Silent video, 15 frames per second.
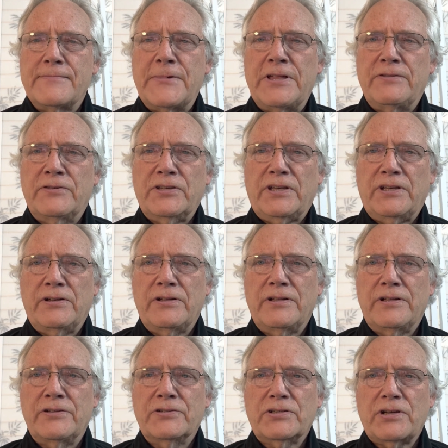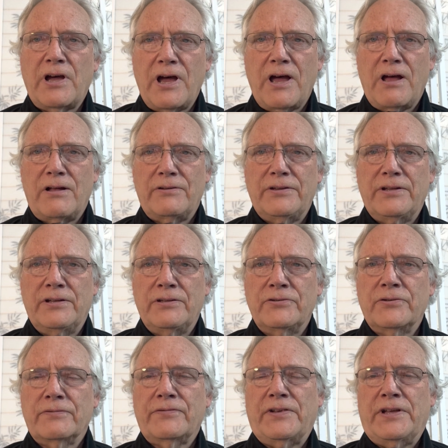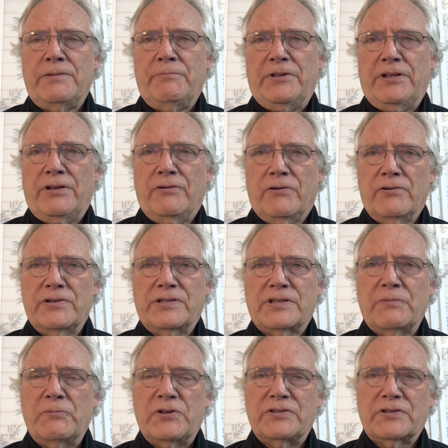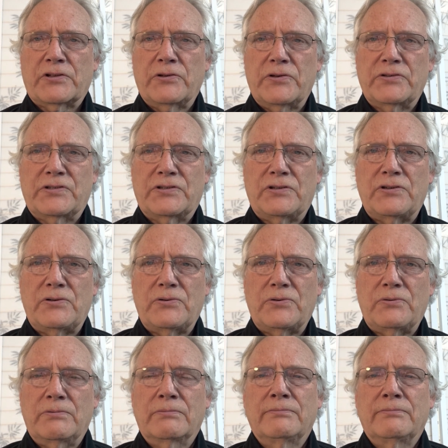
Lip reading: until a child in your family or someone's close to you